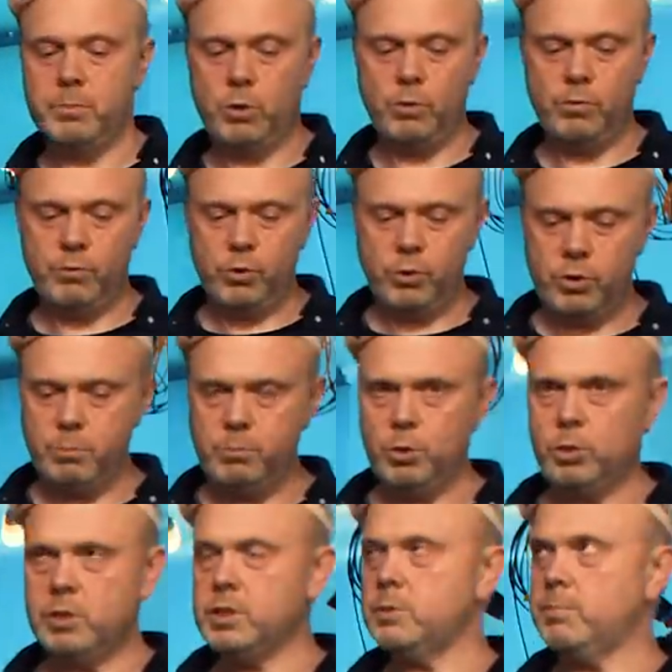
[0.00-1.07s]
Profoto
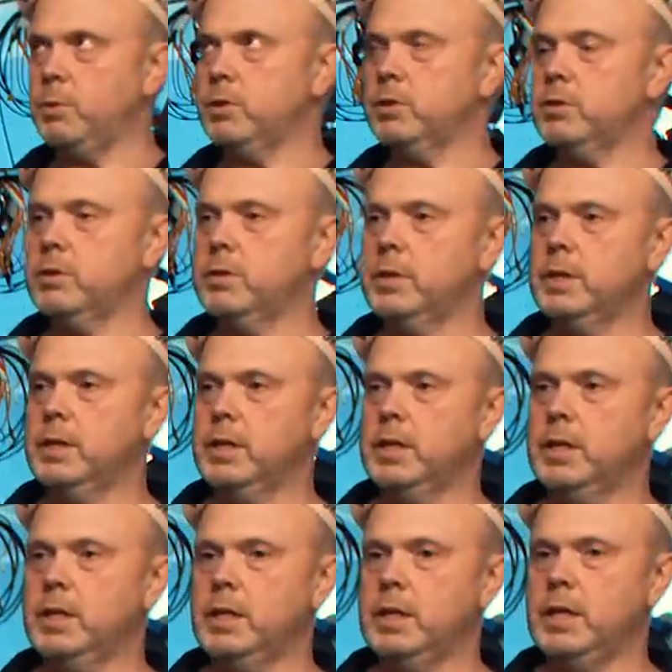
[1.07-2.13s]
MultiSpot,
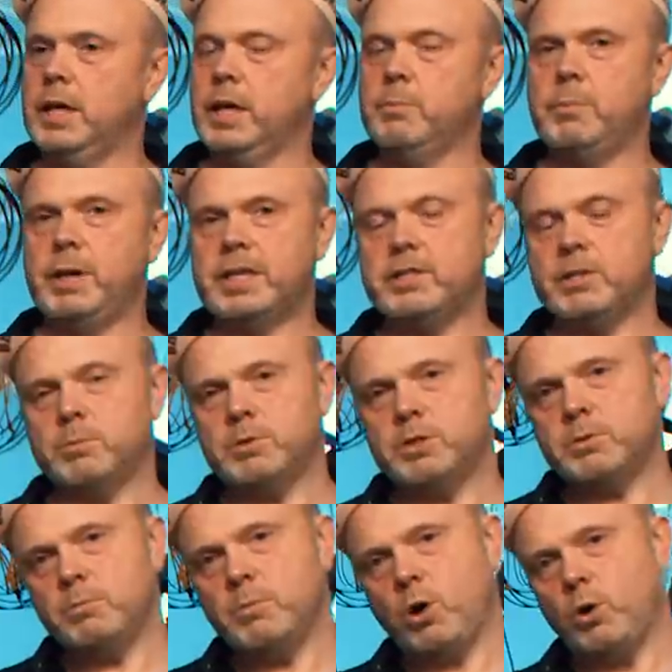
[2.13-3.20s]
and make some
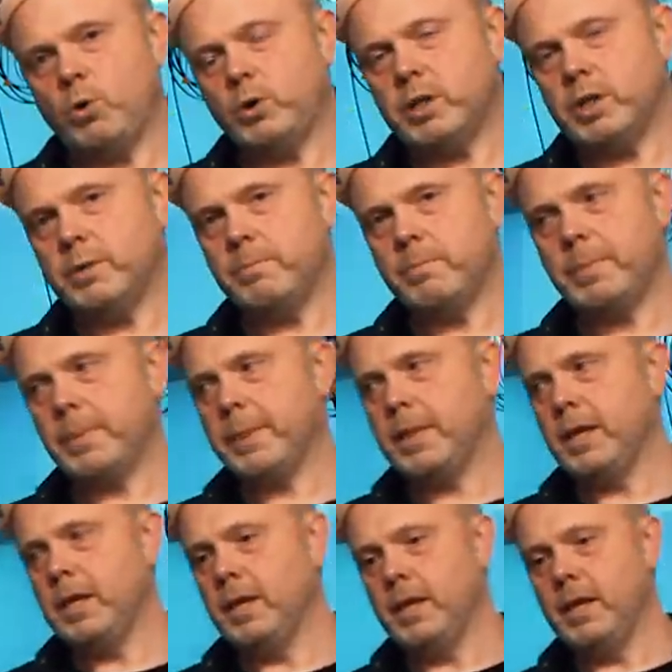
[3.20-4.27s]
smoke.
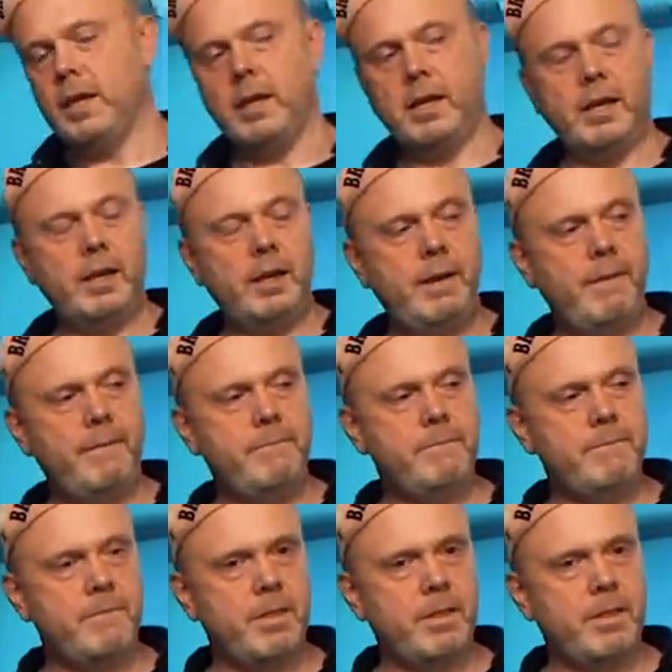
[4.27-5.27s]
I